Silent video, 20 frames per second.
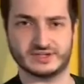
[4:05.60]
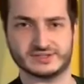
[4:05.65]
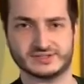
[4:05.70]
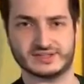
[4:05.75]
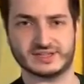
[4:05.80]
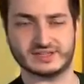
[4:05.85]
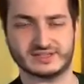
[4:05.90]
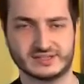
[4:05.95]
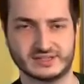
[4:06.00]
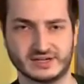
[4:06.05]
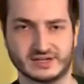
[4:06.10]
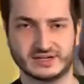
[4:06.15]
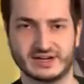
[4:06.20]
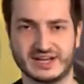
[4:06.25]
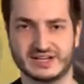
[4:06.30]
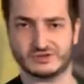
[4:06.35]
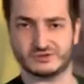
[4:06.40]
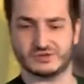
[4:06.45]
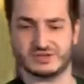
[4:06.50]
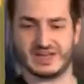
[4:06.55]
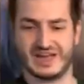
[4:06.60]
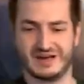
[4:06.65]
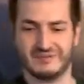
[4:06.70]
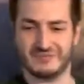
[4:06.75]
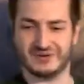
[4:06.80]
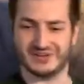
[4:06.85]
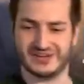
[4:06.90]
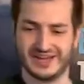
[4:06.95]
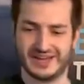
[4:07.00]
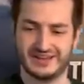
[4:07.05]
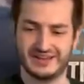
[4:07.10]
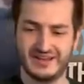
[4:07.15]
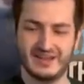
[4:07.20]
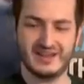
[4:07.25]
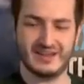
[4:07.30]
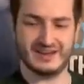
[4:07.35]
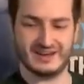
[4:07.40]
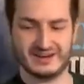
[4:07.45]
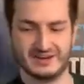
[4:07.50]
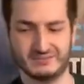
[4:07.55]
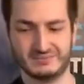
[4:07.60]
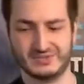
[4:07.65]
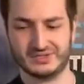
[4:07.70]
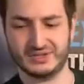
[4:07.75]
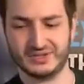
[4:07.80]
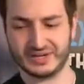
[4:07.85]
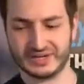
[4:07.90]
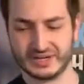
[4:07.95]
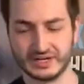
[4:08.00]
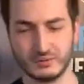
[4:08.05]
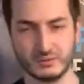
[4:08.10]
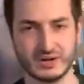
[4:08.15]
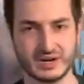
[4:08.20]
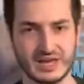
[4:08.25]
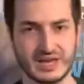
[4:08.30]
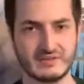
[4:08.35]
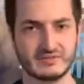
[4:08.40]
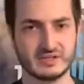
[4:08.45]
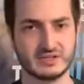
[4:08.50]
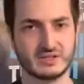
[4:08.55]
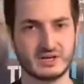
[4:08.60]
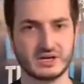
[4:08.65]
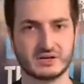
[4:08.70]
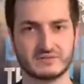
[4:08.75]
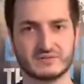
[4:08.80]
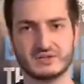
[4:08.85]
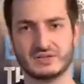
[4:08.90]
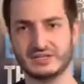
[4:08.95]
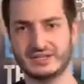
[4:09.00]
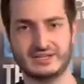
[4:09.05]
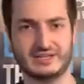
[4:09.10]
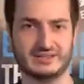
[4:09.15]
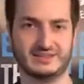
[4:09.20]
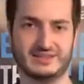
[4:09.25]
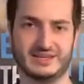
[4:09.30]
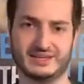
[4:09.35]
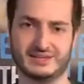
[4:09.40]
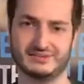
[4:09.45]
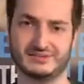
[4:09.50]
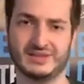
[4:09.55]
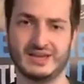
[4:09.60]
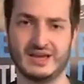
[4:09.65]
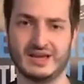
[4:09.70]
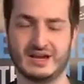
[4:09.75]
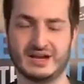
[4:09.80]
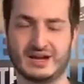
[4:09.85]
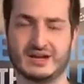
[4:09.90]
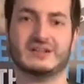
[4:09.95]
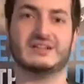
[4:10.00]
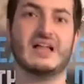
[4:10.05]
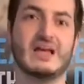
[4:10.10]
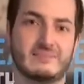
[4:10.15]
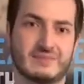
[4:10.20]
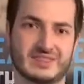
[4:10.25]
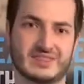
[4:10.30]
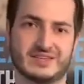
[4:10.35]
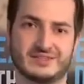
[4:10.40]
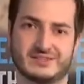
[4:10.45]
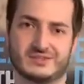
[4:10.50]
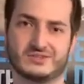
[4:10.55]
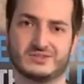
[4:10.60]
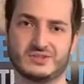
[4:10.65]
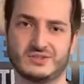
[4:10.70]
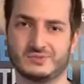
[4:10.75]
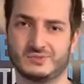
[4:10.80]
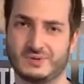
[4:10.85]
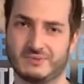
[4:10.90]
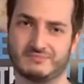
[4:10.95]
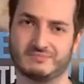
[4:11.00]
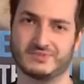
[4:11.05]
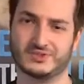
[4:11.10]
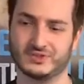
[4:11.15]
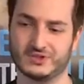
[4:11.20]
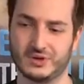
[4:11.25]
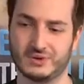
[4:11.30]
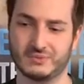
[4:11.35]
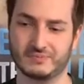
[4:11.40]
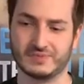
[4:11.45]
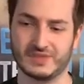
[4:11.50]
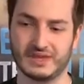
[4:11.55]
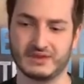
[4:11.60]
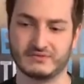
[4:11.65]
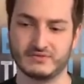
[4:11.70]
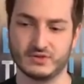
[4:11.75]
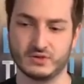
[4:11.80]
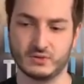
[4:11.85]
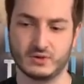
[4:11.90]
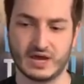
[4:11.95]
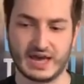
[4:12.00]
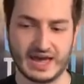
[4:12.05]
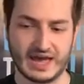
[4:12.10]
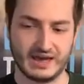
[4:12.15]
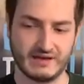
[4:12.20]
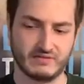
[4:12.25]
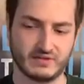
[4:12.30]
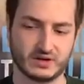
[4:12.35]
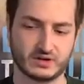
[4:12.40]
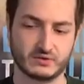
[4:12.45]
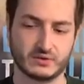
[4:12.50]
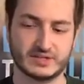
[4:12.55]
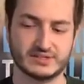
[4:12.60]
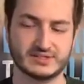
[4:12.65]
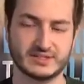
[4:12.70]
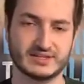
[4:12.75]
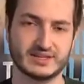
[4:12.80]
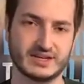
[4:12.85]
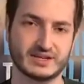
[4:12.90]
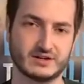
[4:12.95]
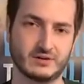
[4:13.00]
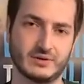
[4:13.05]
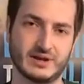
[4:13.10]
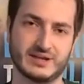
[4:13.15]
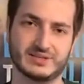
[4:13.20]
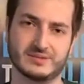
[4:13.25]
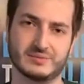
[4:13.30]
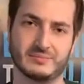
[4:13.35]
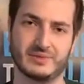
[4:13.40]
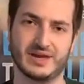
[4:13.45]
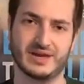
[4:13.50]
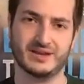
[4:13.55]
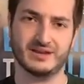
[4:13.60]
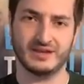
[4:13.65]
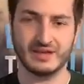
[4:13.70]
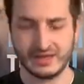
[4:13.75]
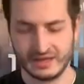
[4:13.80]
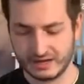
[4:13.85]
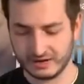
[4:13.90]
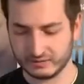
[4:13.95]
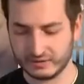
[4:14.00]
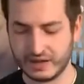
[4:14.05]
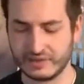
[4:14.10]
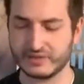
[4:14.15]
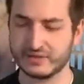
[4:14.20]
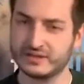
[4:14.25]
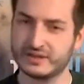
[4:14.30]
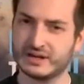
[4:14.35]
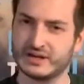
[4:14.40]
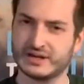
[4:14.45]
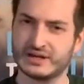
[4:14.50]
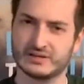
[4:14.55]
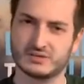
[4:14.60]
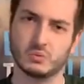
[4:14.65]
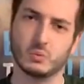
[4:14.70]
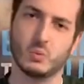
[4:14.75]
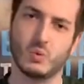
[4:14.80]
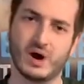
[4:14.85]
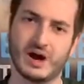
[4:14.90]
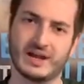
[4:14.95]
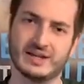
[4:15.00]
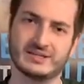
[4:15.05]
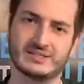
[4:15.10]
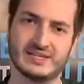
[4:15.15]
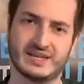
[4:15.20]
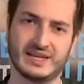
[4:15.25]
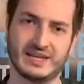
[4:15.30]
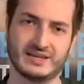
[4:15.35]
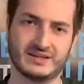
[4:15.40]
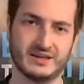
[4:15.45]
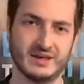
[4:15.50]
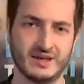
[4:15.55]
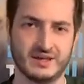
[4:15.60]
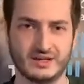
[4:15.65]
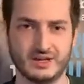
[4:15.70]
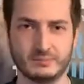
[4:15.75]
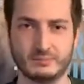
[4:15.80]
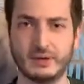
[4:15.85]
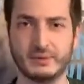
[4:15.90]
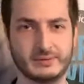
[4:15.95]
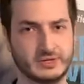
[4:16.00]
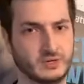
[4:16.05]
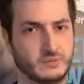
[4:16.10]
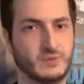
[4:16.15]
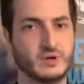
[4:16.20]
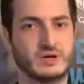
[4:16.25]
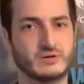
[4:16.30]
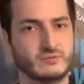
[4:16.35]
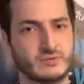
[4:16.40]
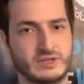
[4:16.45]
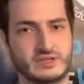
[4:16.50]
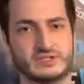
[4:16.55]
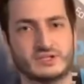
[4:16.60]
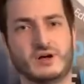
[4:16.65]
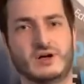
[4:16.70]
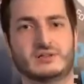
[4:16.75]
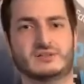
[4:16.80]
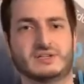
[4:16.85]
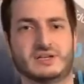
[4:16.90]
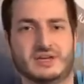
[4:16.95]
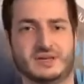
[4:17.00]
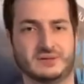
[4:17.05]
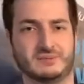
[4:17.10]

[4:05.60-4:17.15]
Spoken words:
That's their natural habitat. So they're going to want to have a lot of climbing things, excuse me. So if you have a crested gecko as a pet, rather than a nice wide tank, you're probably going to want a really tall tank,